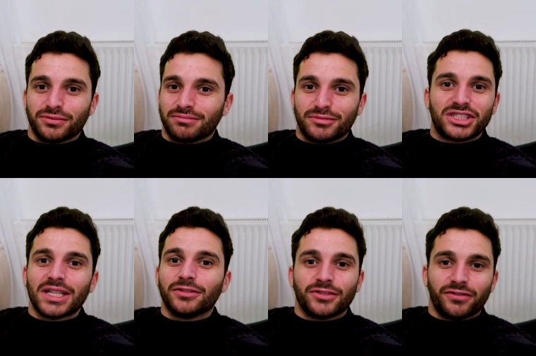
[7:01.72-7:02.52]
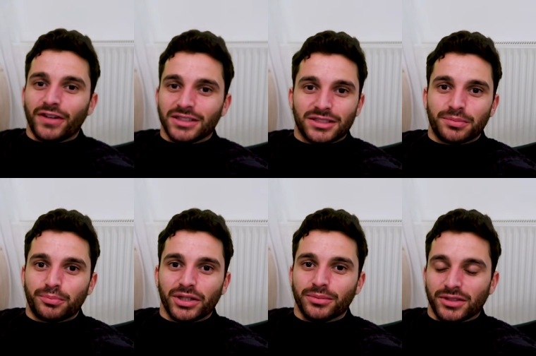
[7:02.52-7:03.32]
of
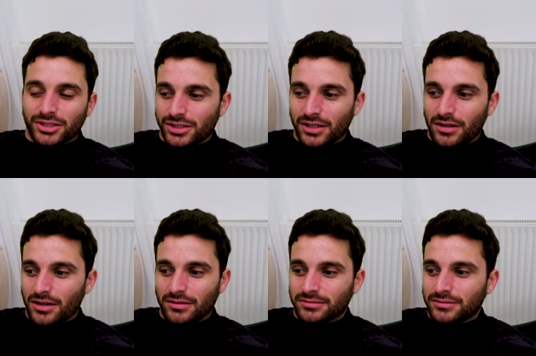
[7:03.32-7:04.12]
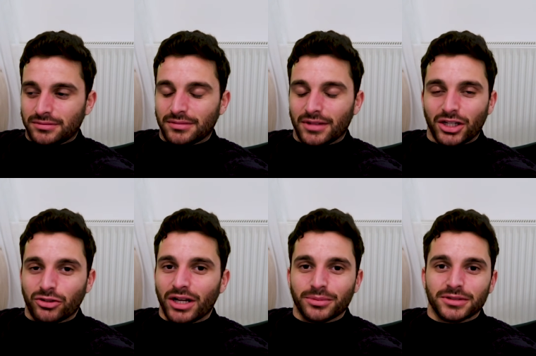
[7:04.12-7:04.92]
self-defense pretty much are
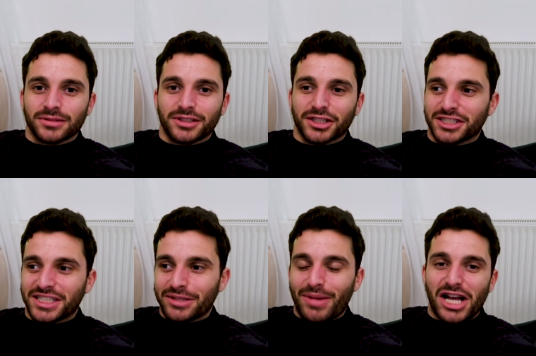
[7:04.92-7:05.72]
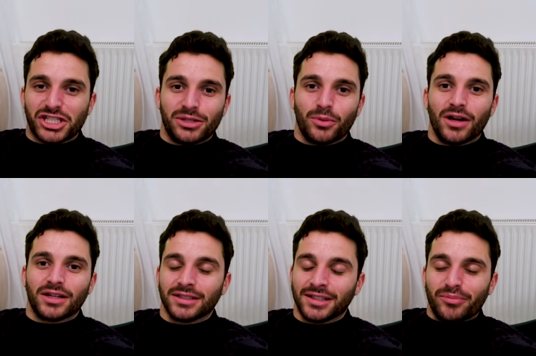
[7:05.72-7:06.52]
incredible. You could see them actually
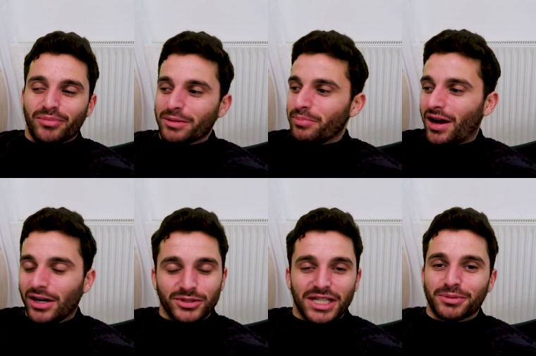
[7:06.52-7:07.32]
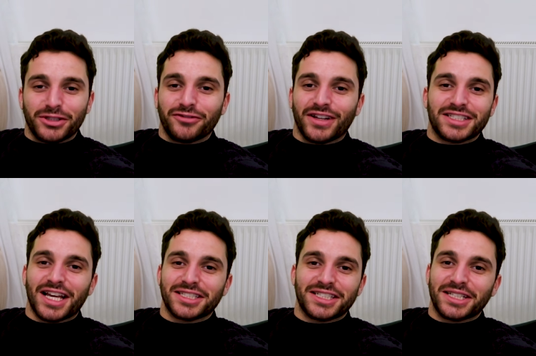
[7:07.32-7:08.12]
working. My partner was absolutely
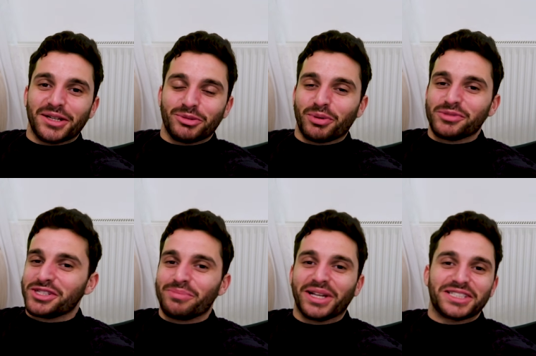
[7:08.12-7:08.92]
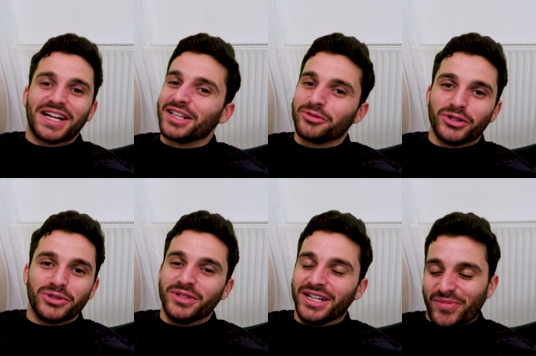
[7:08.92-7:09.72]
fantastic. It was probably the biggest guy in the
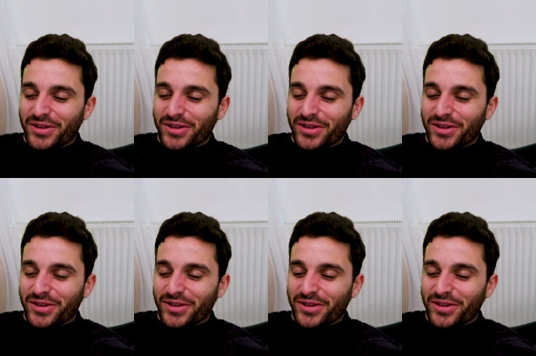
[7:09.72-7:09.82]
room.